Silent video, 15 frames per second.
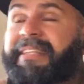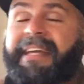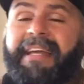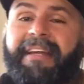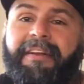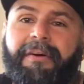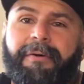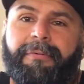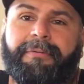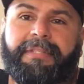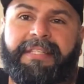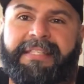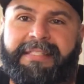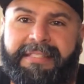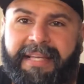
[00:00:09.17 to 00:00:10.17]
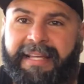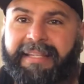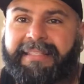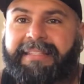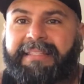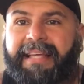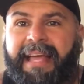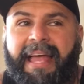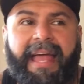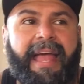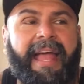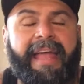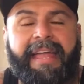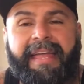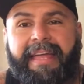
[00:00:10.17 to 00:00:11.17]
10:06
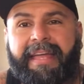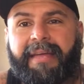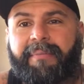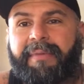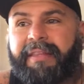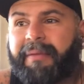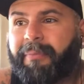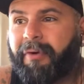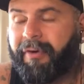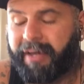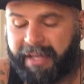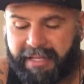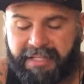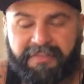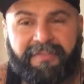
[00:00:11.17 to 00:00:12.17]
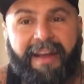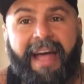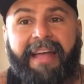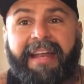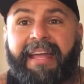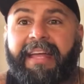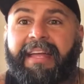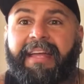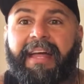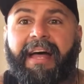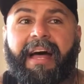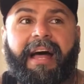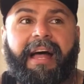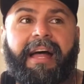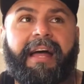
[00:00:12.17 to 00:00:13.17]
a.m. in the morning. It's Friday.
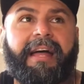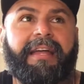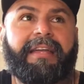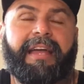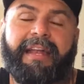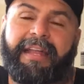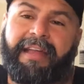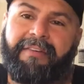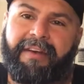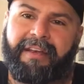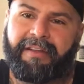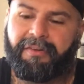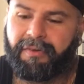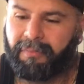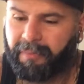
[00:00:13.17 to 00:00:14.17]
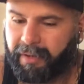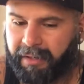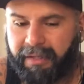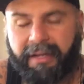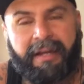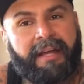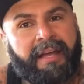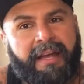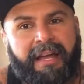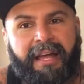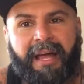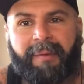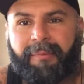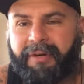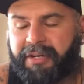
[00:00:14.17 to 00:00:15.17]
I got to get ready to go to work.
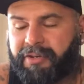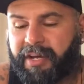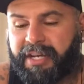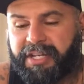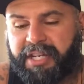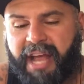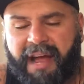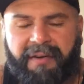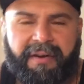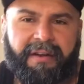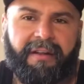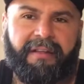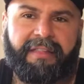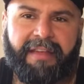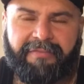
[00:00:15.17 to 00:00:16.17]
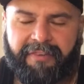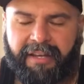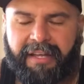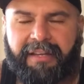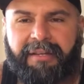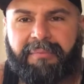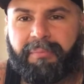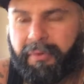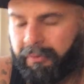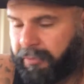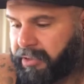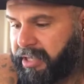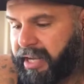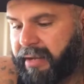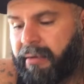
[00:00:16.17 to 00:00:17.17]
I'm already dressed, showered, and all that fucking good
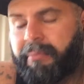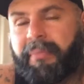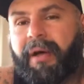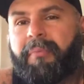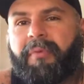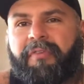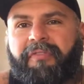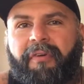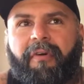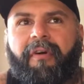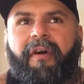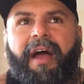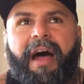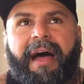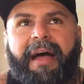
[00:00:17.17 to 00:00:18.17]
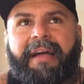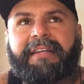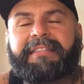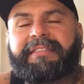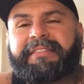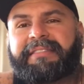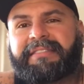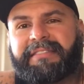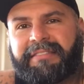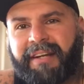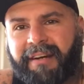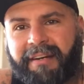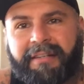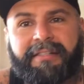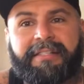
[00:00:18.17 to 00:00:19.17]
bullshit. But before I
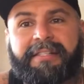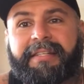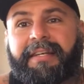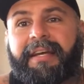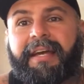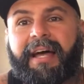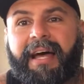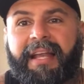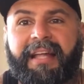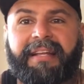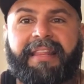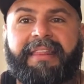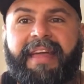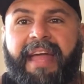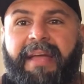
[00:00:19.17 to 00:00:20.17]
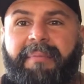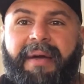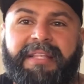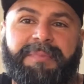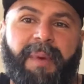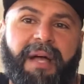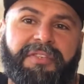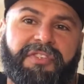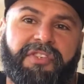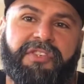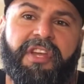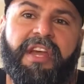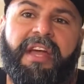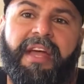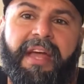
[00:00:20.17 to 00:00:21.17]
start, I'd like to thank my sponsors,
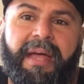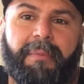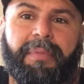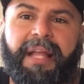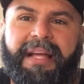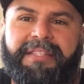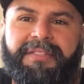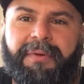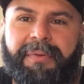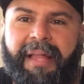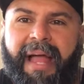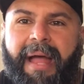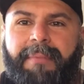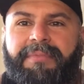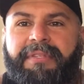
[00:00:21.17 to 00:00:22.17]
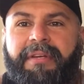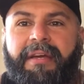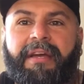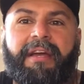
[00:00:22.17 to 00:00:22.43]
Blackstone Labs,